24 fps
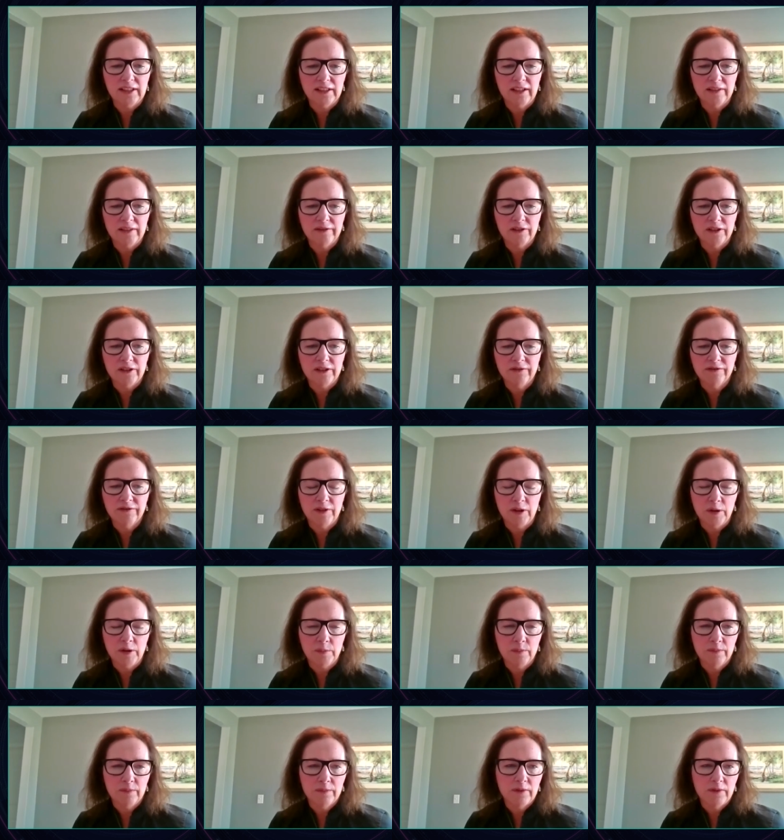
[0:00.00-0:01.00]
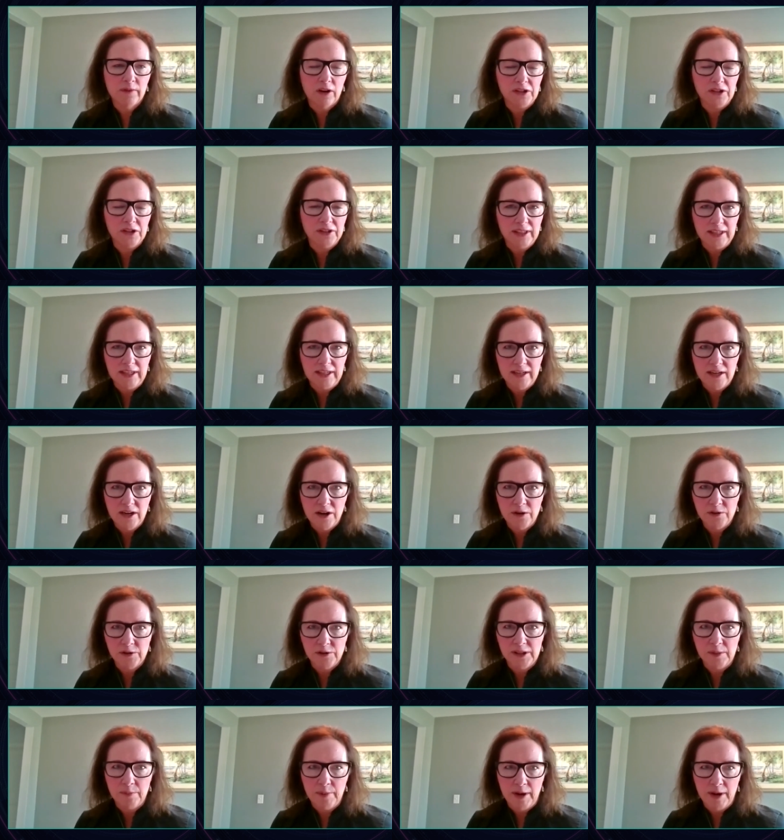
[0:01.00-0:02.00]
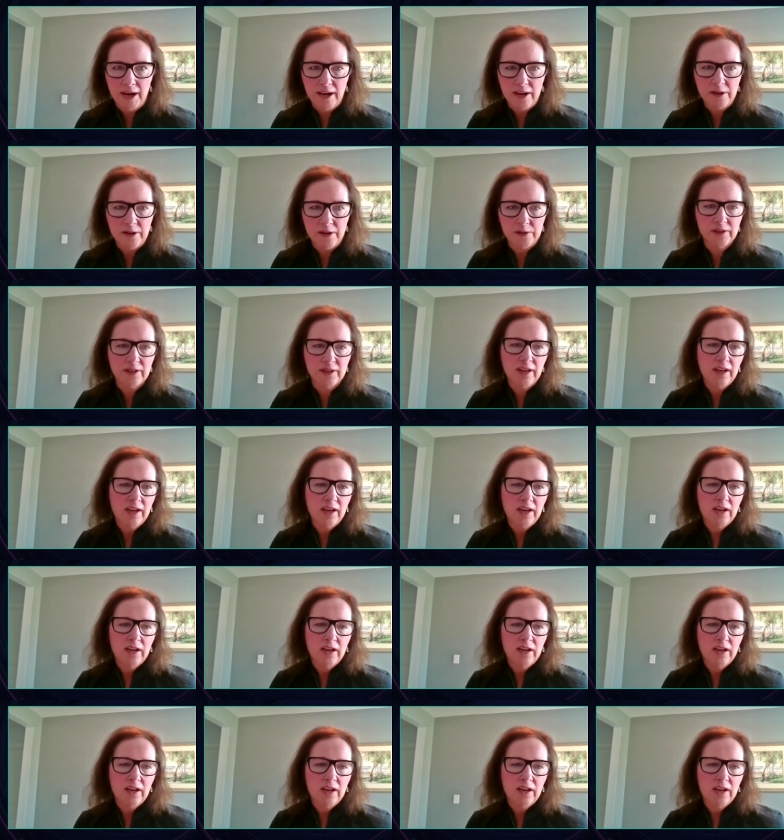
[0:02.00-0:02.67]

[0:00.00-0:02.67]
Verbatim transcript: delivered from our CEO, Tim House